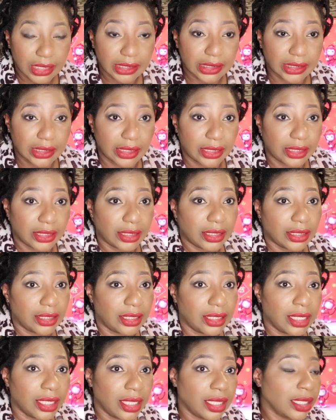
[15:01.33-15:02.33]
went
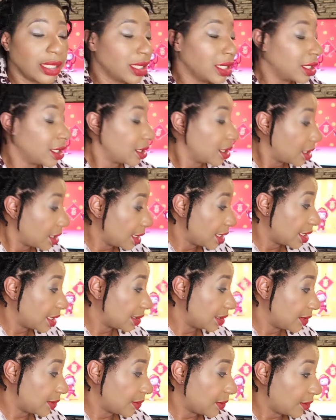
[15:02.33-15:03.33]
3
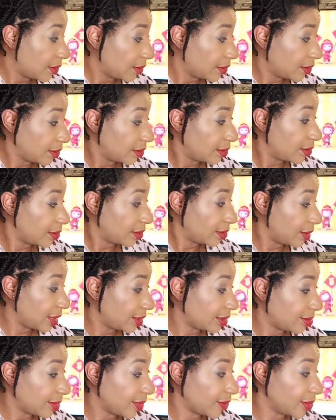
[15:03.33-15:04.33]
days ago,
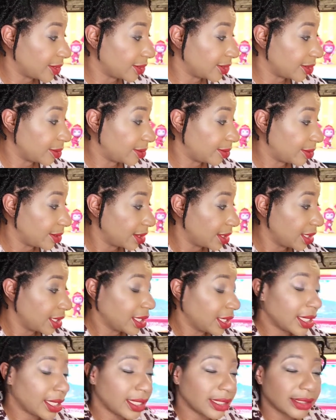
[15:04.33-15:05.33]
went to my wardrobe.
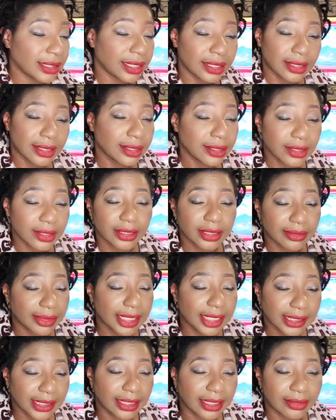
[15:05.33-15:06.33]
I said,
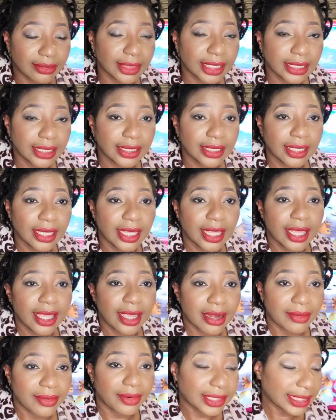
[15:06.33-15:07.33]
God, please help me.
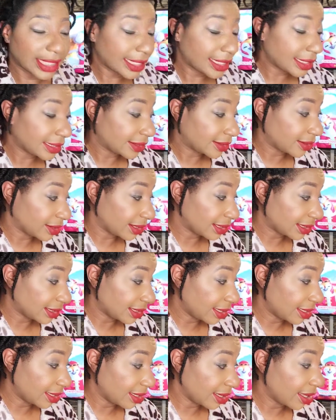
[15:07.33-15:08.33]
I brought out this
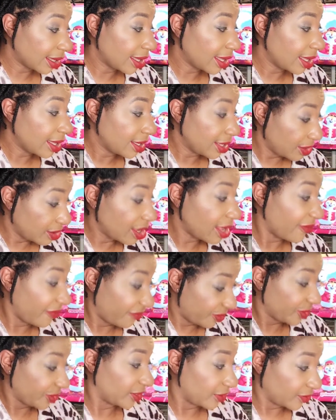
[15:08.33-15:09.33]
dress. You know
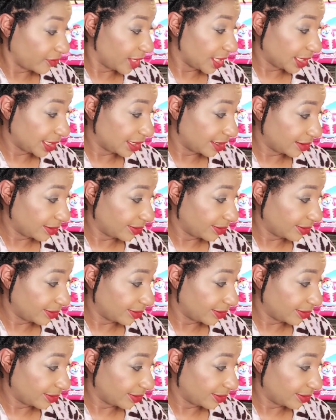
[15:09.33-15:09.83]
I've put on weight.